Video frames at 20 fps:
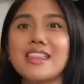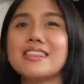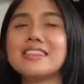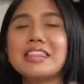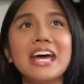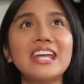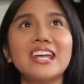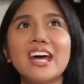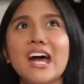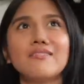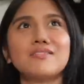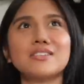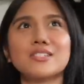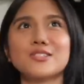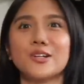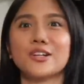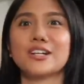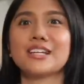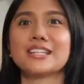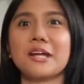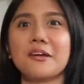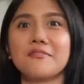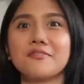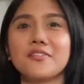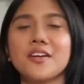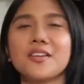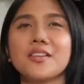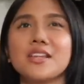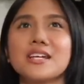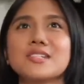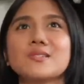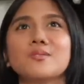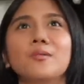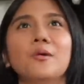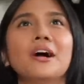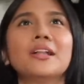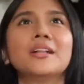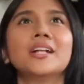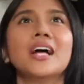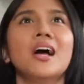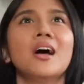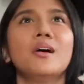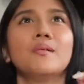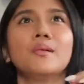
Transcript: And then I have a story time for this one.